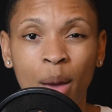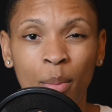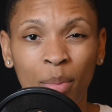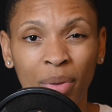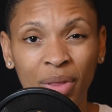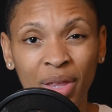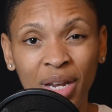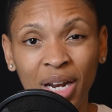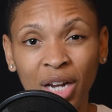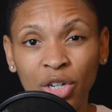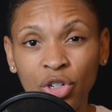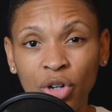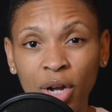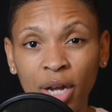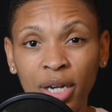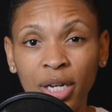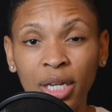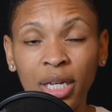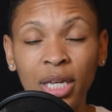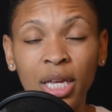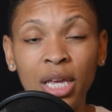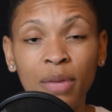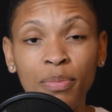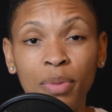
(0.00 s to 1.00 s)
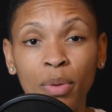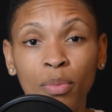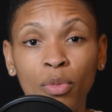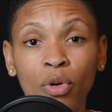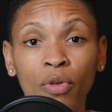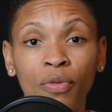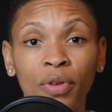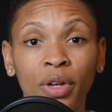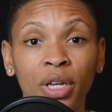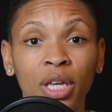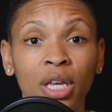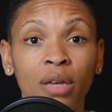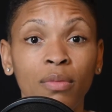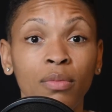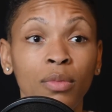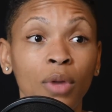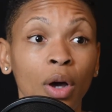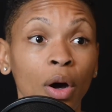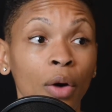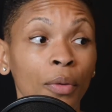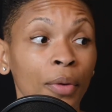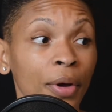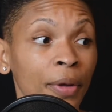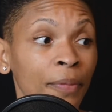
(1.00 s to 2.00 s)
but then I tried to keep it moving, keep
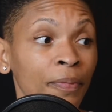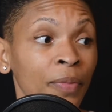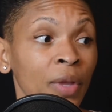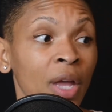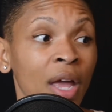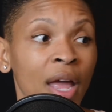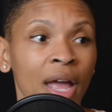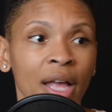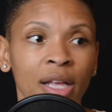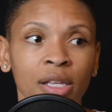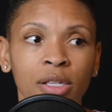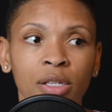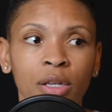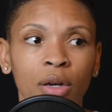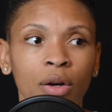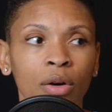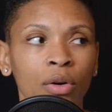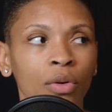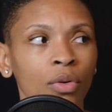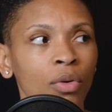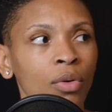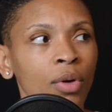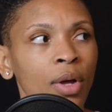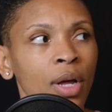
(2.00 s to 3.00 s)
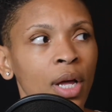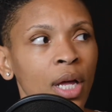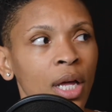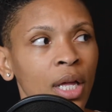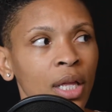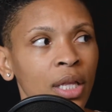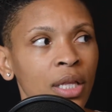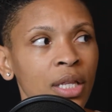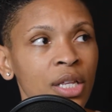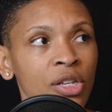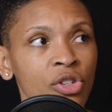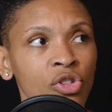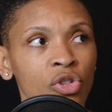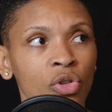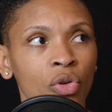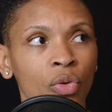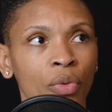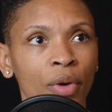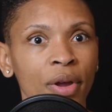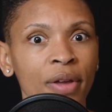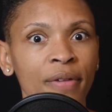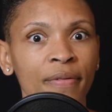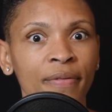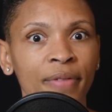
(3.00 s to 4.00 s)
going. And so this
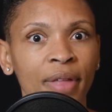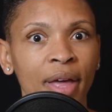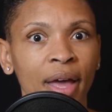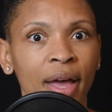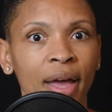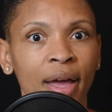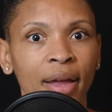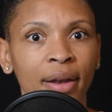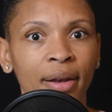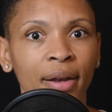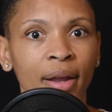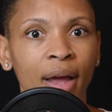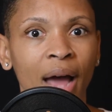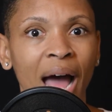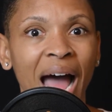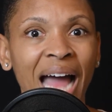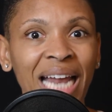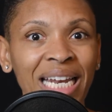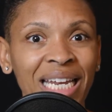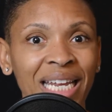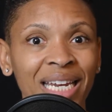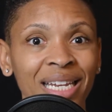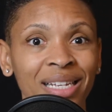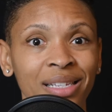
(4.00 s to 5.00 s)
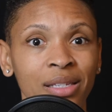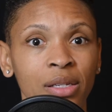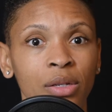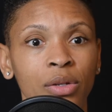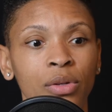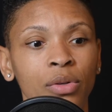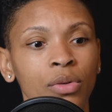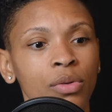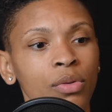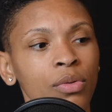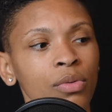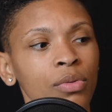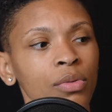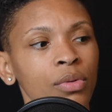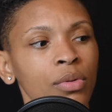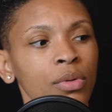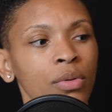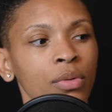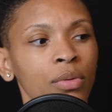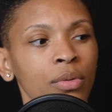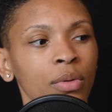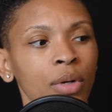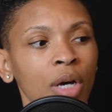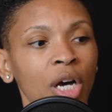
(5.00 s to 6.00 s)
grief that I needed to
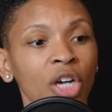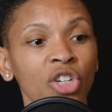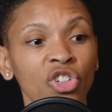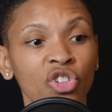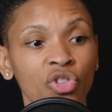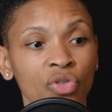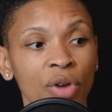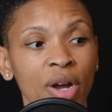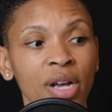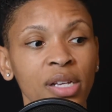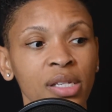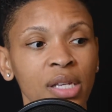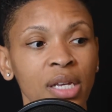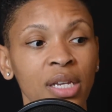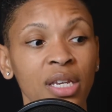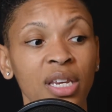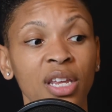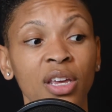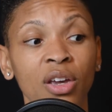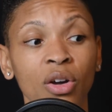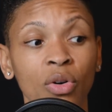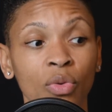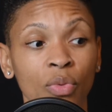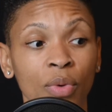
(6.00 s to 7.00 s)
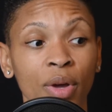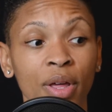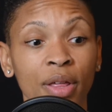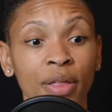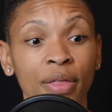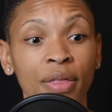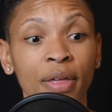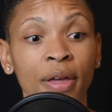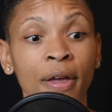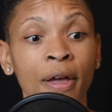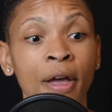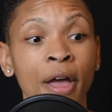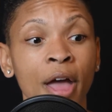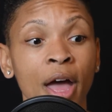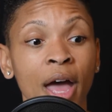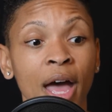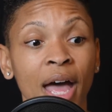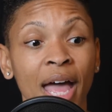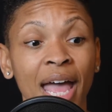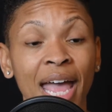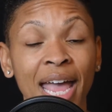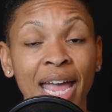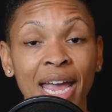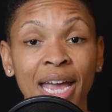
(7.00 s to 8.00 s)
address and deal with
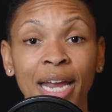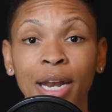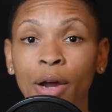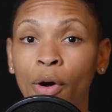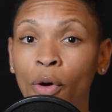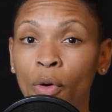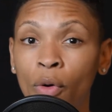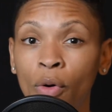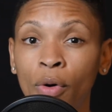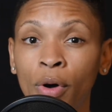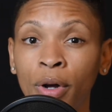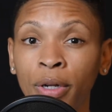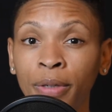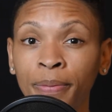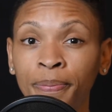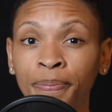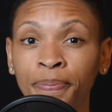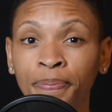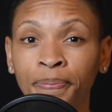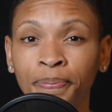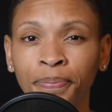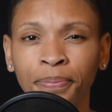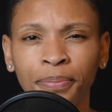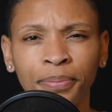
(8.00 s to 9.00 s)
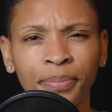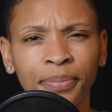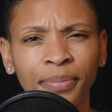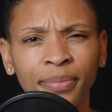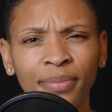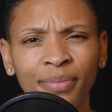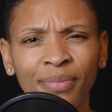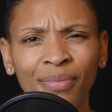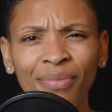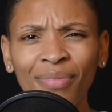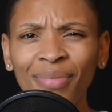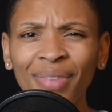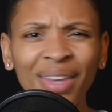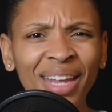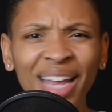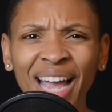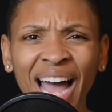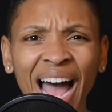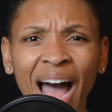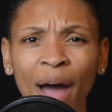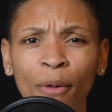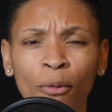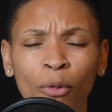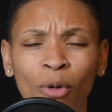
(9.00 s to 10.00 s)
head on,
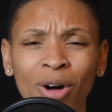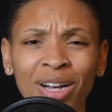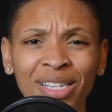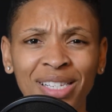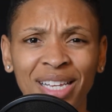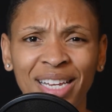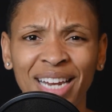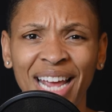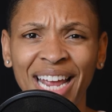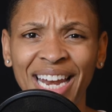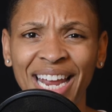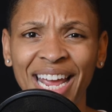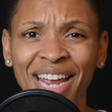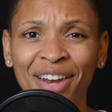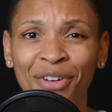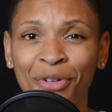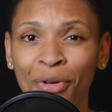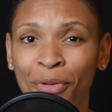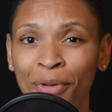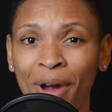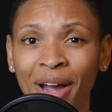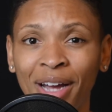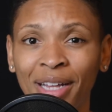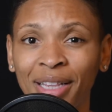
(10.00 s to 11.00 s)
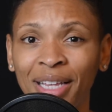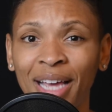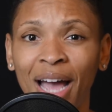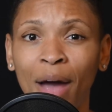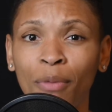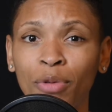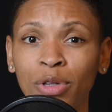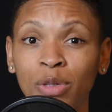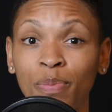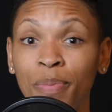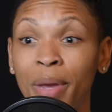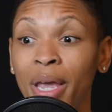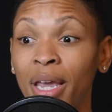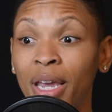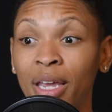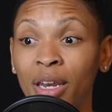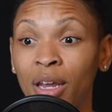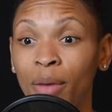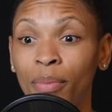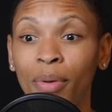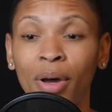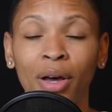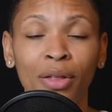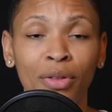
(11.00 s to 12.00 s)
I wasn't. And indirectly, I was picking
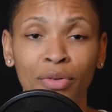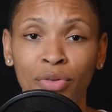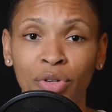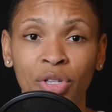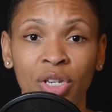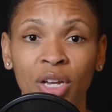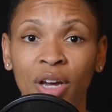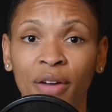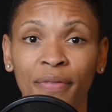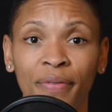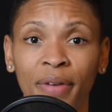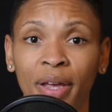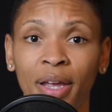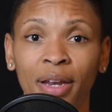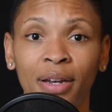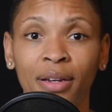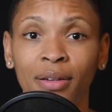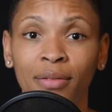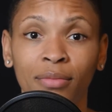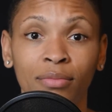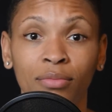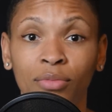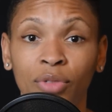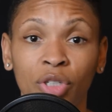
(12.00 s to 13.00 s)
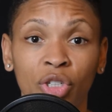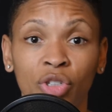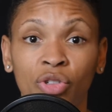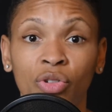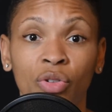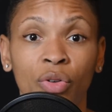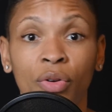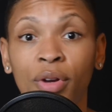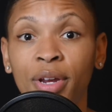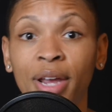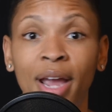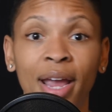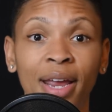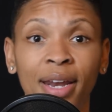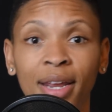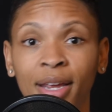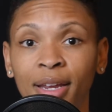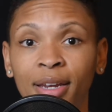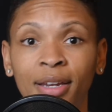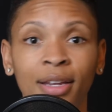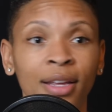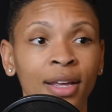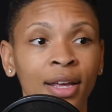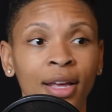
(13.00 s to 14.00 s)
up other stuff and just
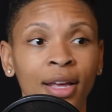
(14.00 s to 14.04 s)
creating